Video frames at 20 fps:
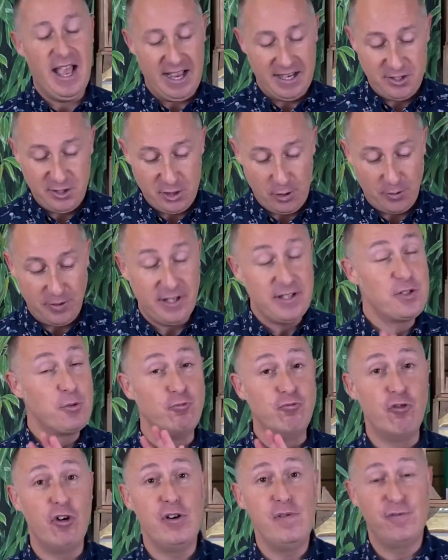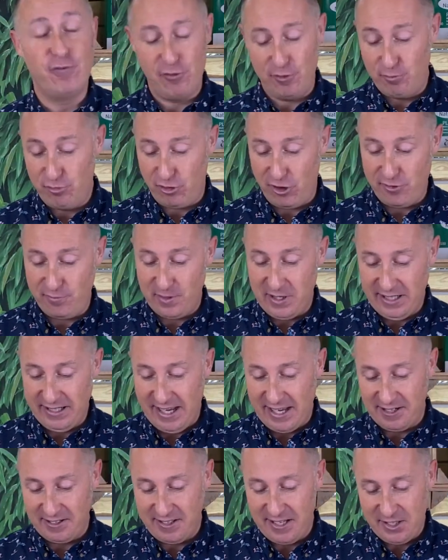So there's room for improvement
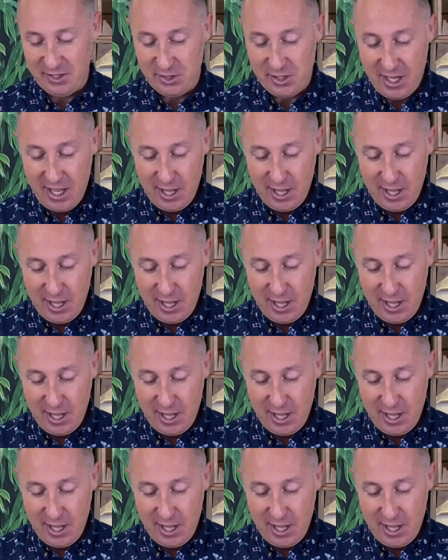again in this.